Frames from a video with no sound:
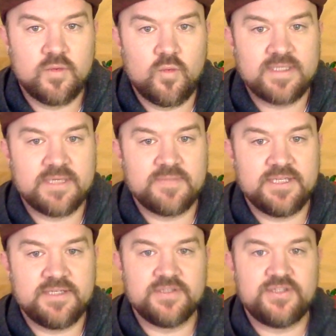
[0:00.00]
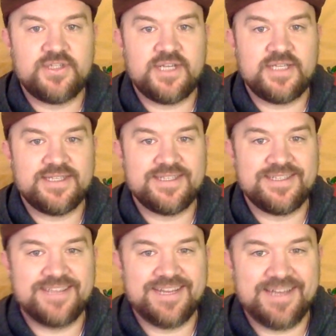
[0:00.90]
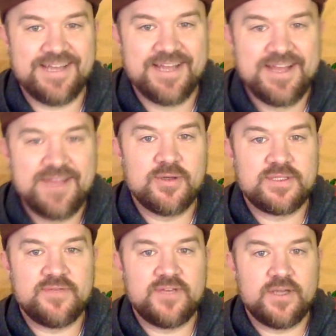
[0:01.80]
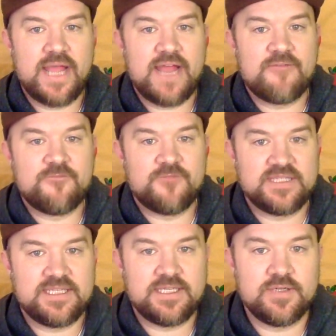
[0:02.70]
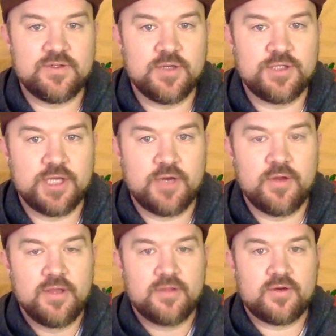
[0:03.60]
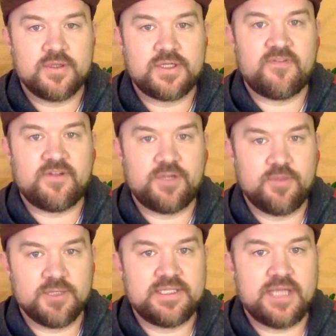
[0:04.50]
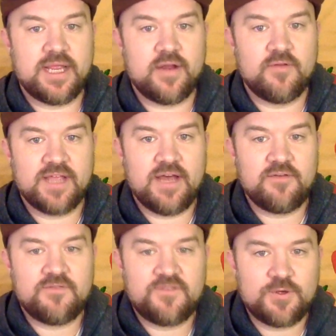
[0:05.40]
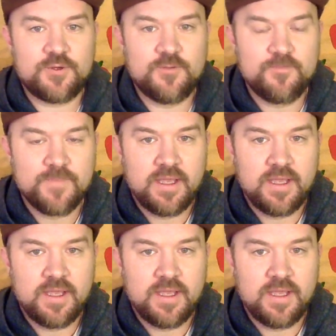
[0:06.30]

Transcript: What's up, teachers? Jason Kennedy. Post a video every single no-show. They're always heartfelt, humorous, and hopefully helpful.